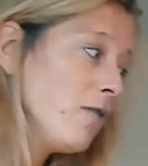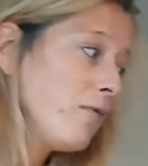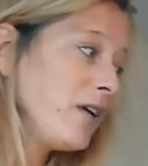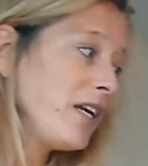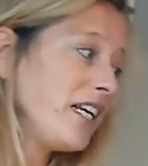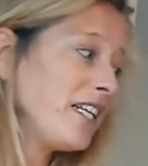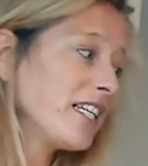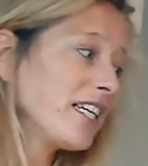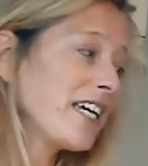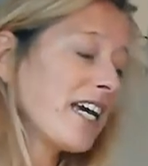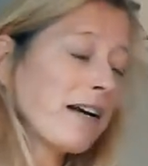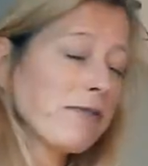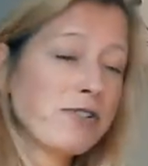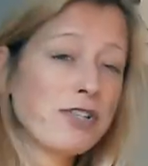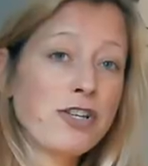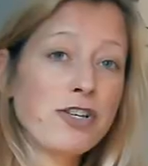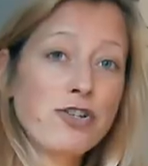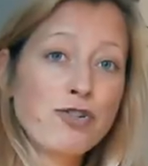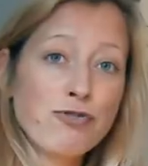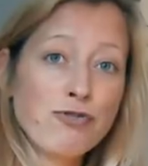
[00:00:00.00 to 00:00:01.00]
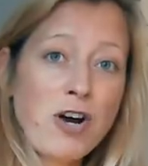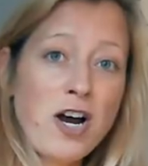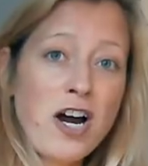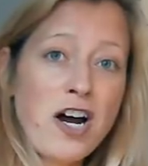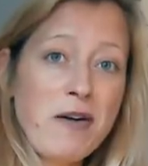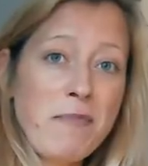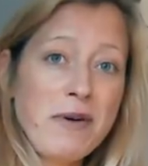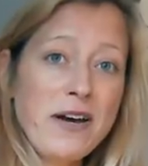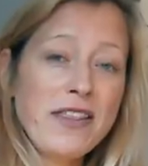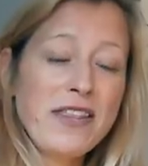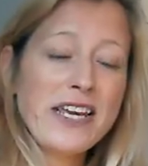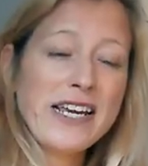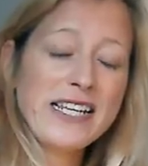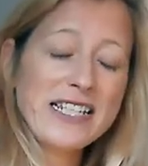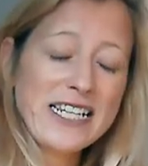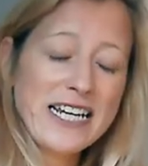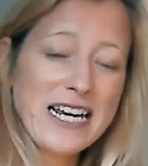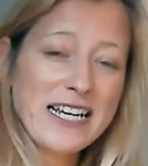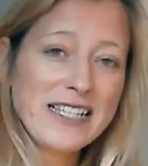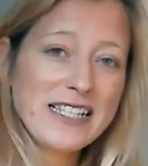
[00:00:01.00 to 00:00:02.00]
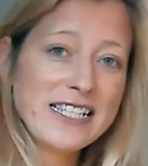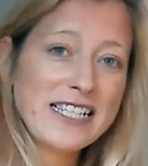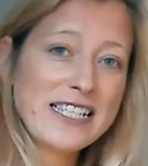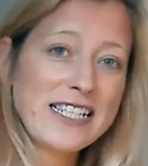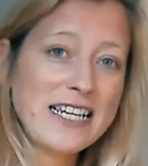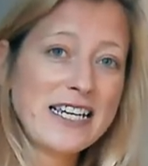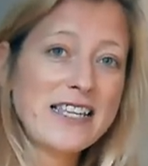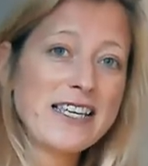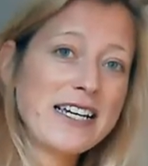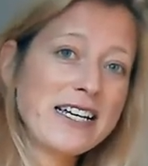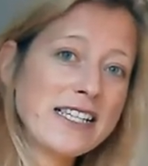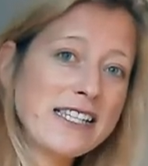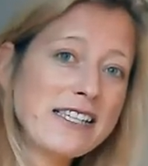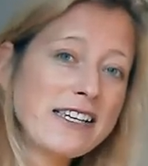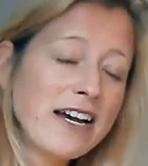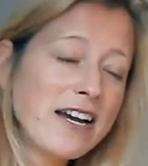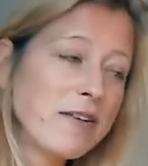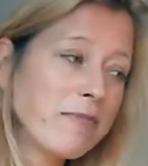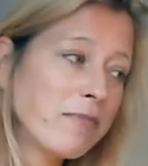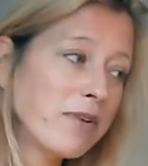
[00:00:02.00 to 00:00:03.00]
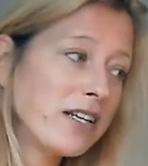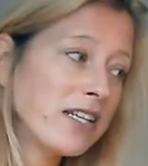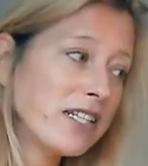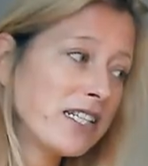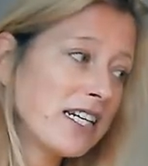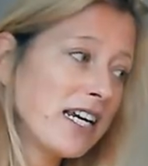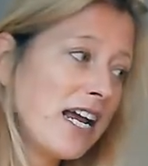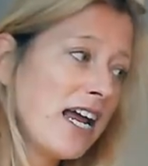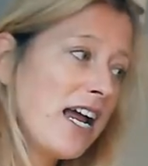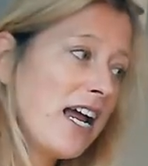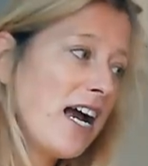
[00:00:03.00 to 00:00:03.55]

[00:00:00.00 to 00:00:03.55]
need to capture the drama, the intensity, the excitement,